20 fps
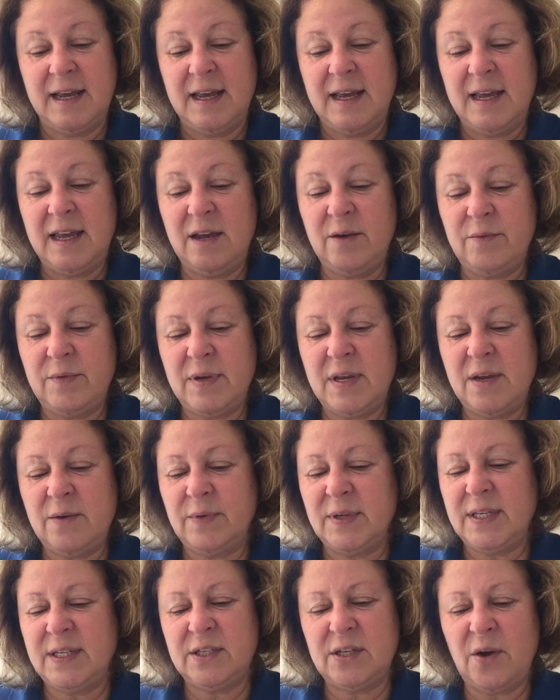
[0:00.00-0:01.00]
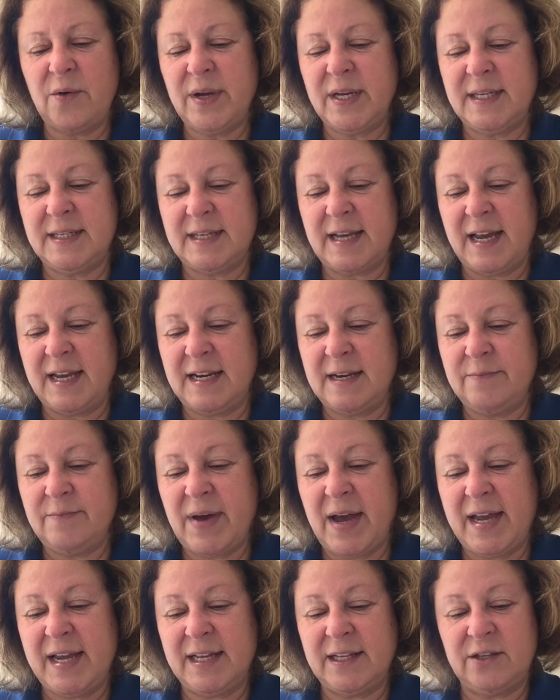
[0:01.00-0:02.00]
He was so excited
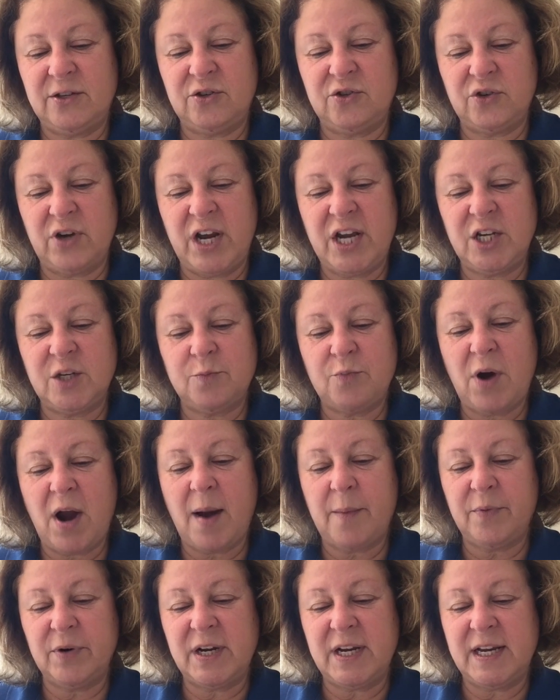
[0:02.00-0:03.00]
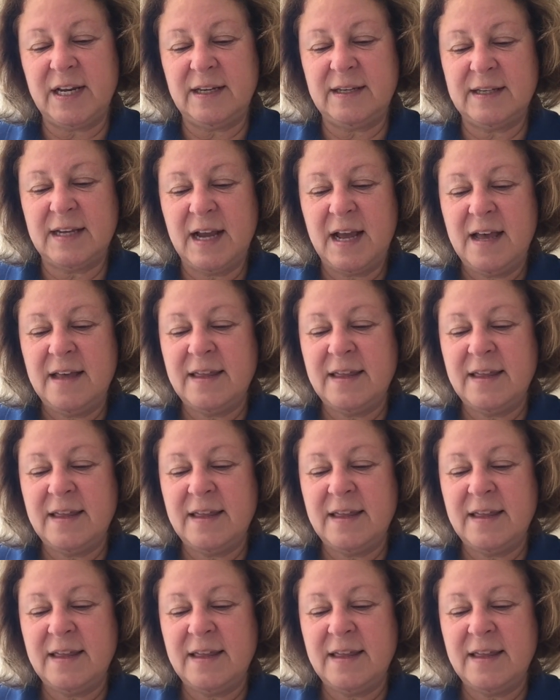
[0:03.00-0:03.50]
by its strange properties